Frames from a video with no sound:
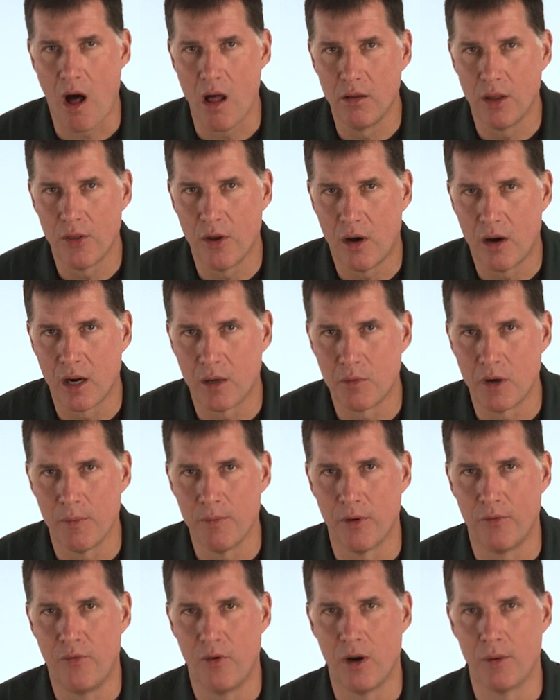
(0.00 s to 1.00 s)
all of the hardware
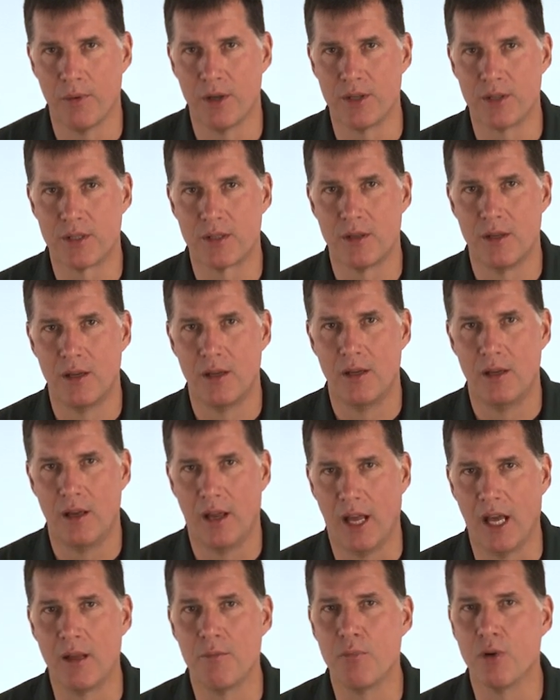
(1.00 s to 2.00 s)
performance
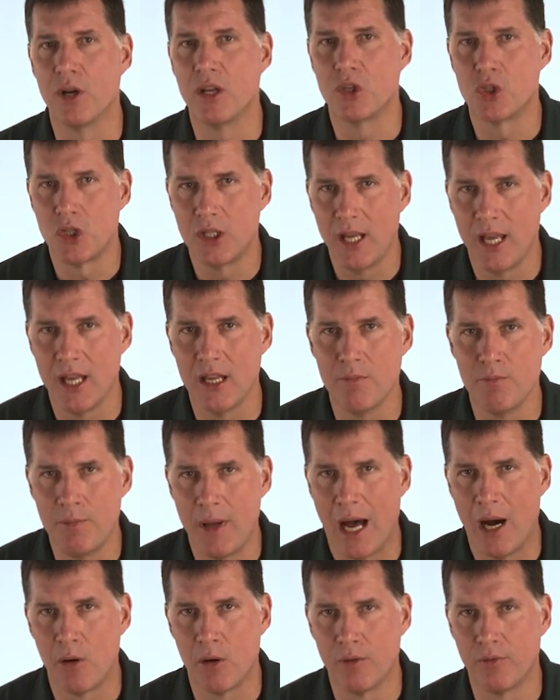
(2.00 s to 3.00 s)
and brings 10
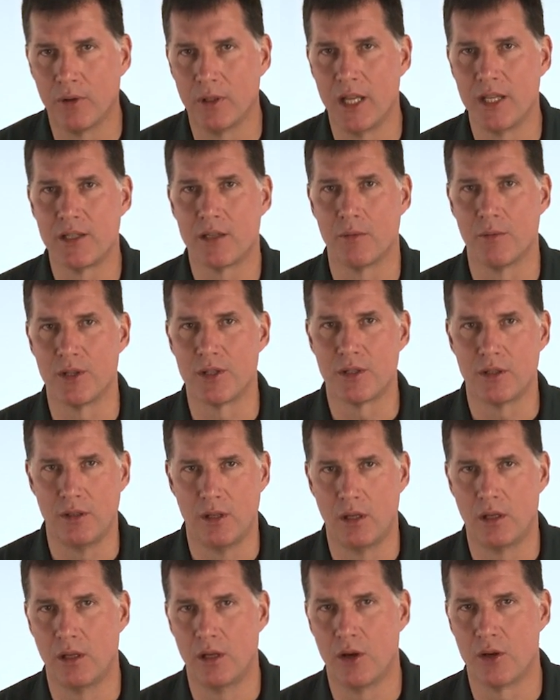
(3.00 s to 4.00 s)
powerful instruments to
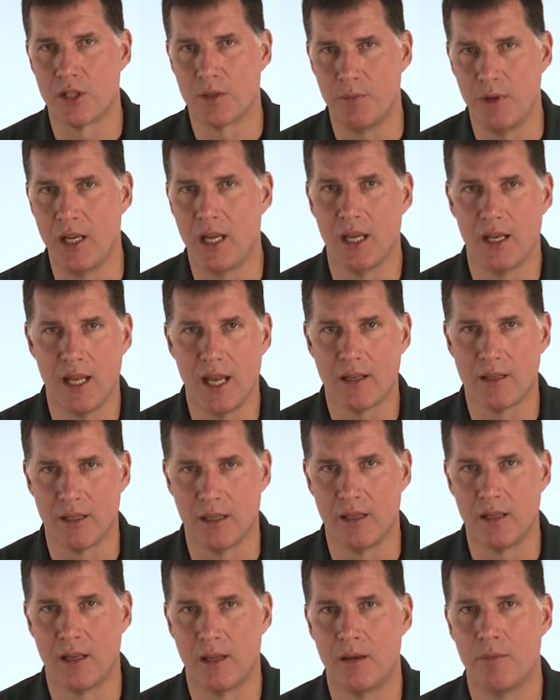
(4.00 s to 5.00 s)
your
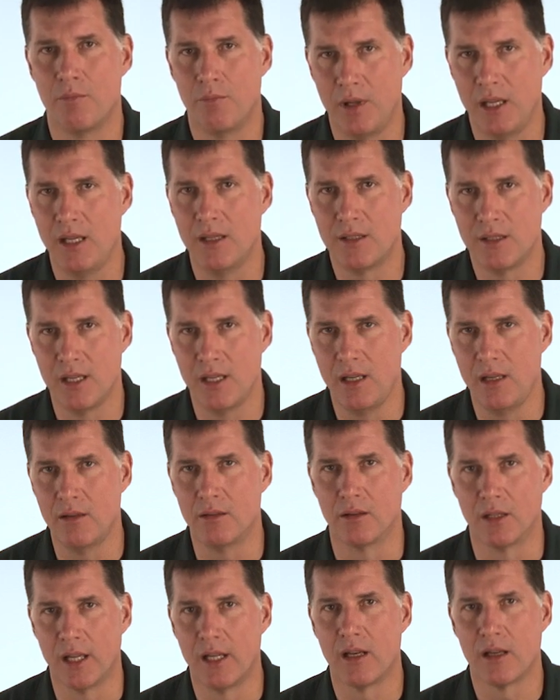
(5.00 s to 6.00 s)
USB-connected PC,
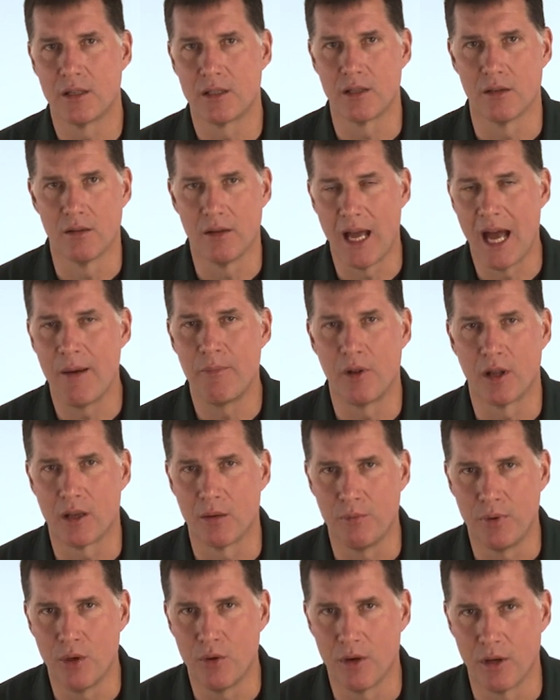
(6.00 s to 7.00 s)
Linux, or Apple
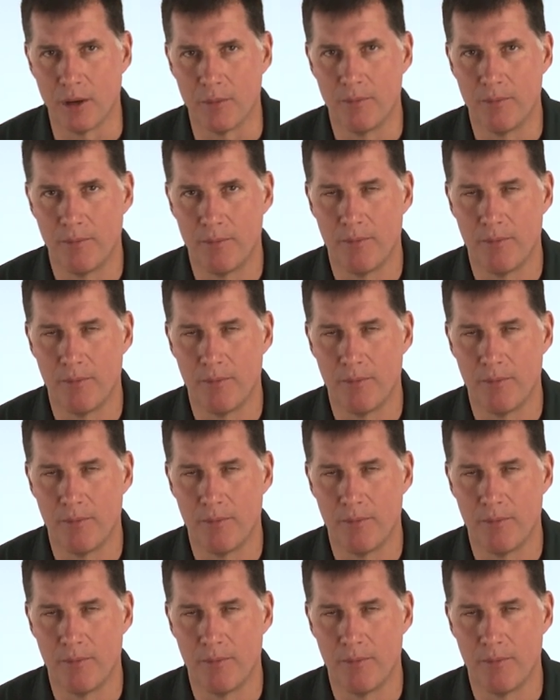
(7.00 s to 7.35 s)
computer.